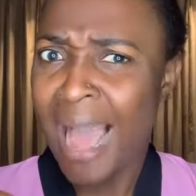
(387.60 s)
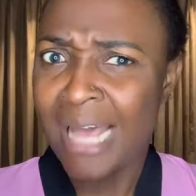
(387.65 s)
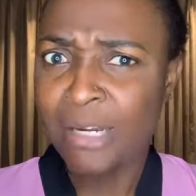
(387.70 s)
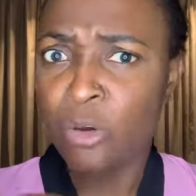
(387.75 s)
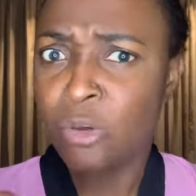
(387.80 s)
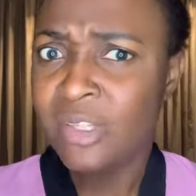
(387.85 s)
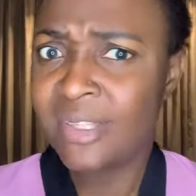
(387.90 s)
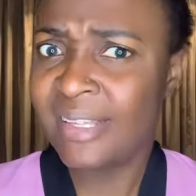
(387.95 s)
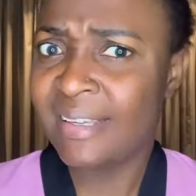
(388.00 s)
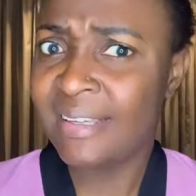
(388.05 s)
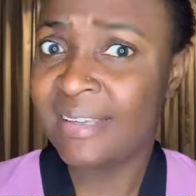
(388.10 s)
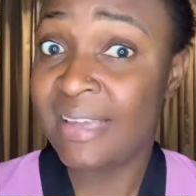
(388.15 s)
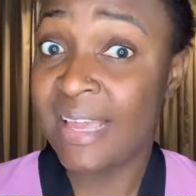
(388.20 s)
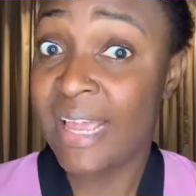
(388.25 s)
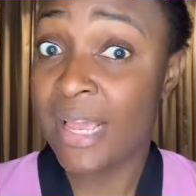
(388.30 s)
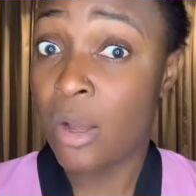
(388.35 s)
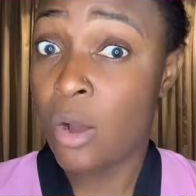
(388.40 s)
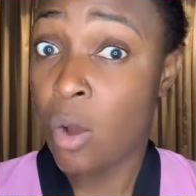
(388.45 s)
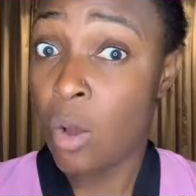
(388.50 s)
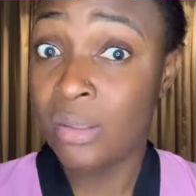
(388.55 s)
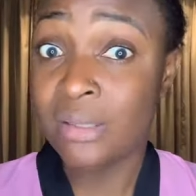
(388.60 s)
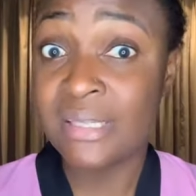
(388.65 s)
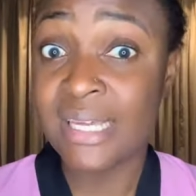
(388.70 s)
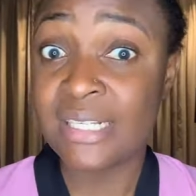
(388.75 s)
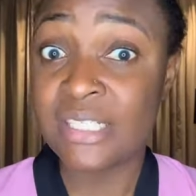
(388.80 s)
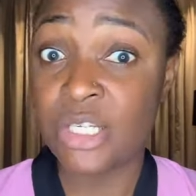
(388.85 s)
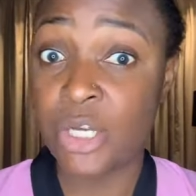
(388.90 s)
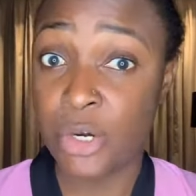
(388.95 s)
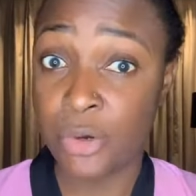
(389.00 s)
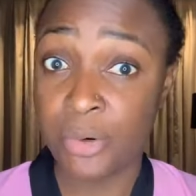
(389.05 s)
I don't think a
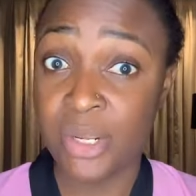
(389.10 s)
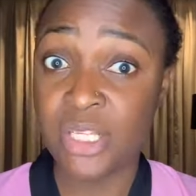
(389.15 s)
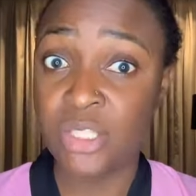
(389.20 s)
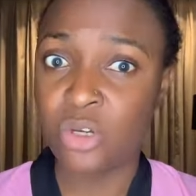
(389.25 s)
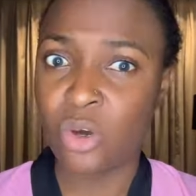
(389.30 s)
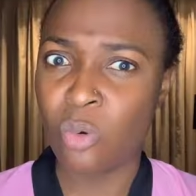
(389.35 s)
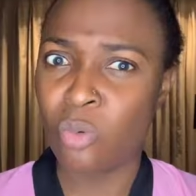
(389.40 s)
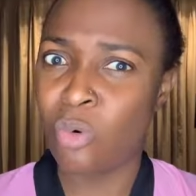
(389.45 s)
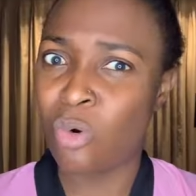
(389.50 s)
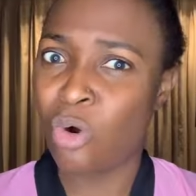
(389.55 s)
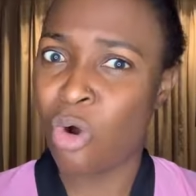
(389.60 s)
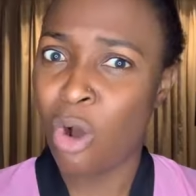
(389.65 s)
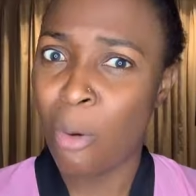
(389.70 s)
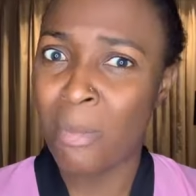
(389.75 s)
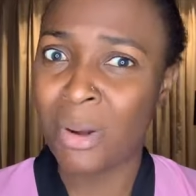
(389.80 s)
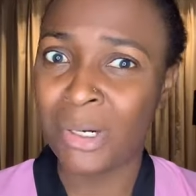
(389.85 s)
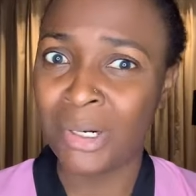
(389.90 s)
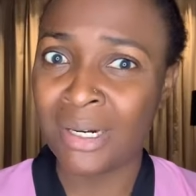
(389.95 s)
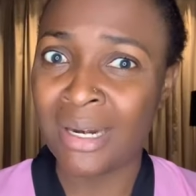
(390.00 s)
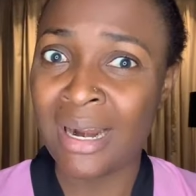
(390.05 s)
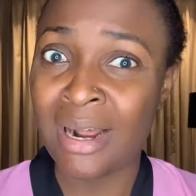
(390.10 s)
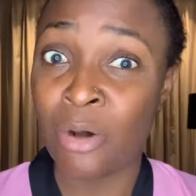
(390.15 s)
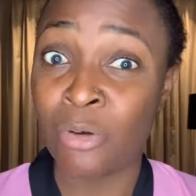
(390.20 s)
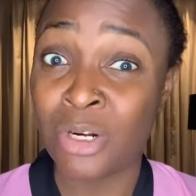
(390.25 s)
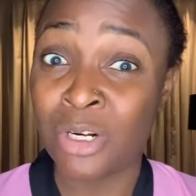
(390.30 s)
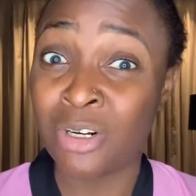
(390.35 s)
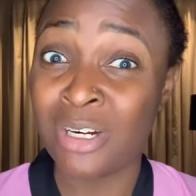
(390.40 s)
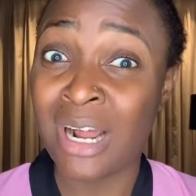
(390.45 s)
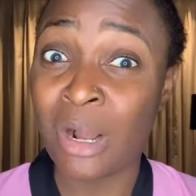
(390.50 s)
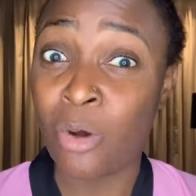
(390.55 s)
content creator will come on
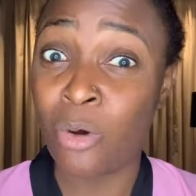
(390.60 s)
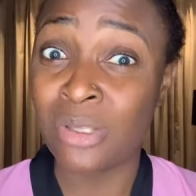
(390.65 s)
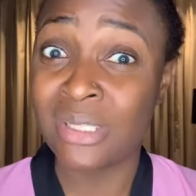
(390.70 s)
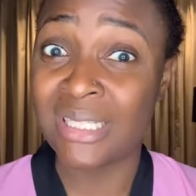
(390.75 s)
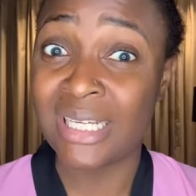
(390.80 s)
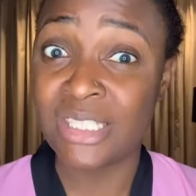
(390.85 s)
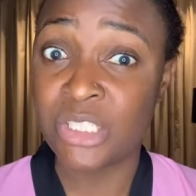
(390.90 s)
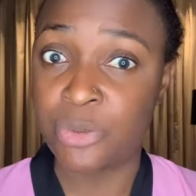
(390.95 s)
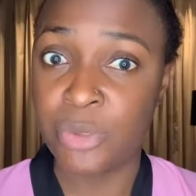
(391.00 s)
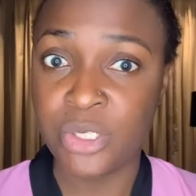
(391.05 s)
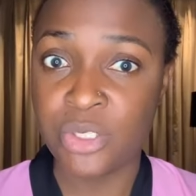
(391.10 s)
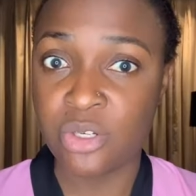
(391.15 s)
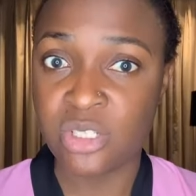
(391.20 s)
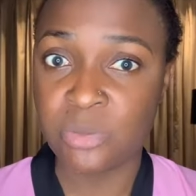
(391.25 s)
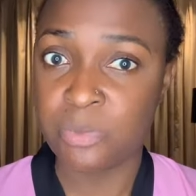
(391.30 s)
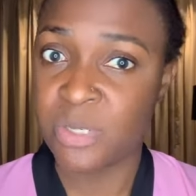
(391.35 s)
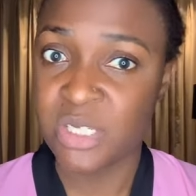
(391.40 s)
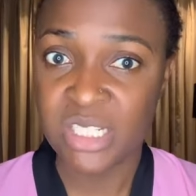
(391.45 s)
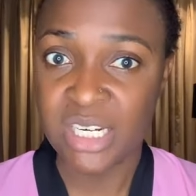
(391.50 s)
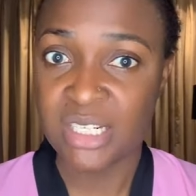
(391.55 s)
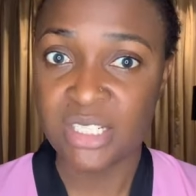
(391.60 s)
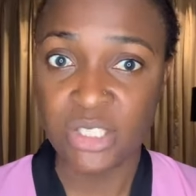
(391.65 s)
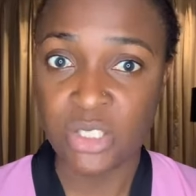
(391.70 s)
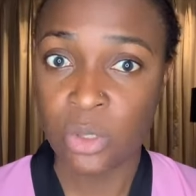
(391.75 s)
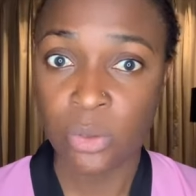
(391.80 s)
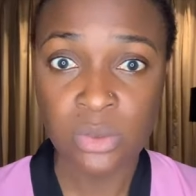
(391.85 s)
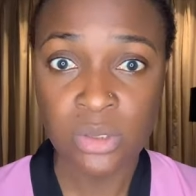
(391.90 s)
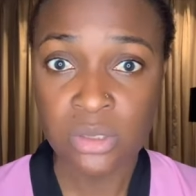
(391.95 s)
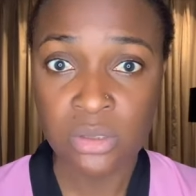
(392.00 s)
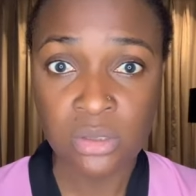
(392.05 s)
another content creator's page and
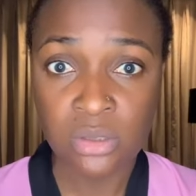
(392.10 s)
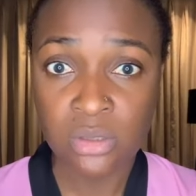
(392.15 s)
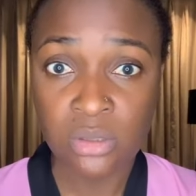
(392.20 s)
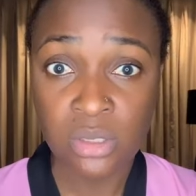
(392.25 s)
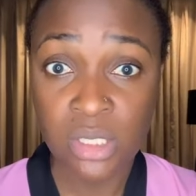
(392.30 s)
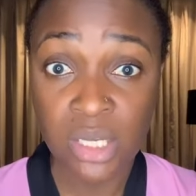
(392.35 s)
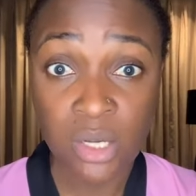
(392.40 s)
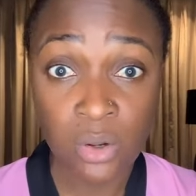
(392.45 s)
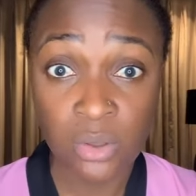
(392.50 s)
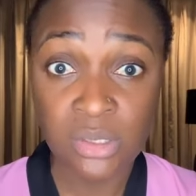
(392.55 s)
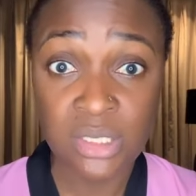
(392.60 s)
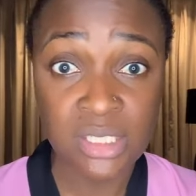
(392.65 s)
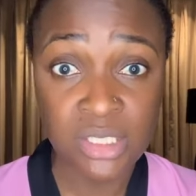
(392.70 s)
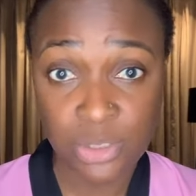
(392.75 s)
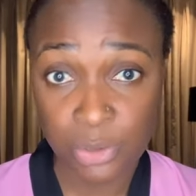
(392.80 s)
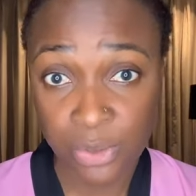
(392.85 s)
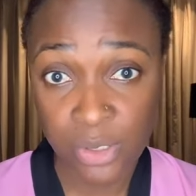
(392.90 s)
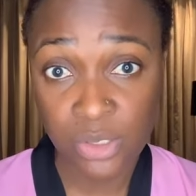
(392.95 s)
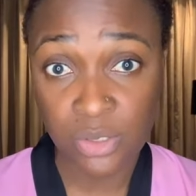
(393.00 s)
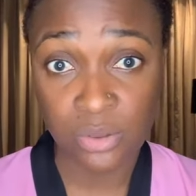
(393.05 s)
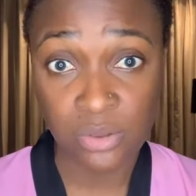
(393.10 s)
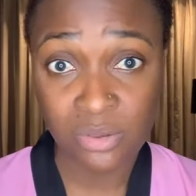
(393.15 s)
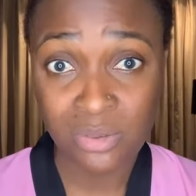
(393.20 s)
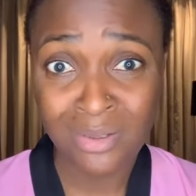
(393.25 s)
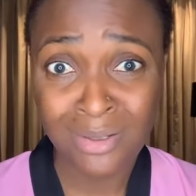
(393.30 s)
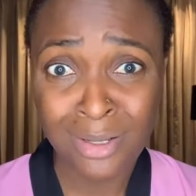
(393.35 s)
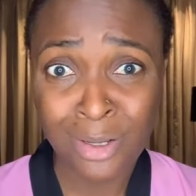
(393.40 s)
insult a content creator.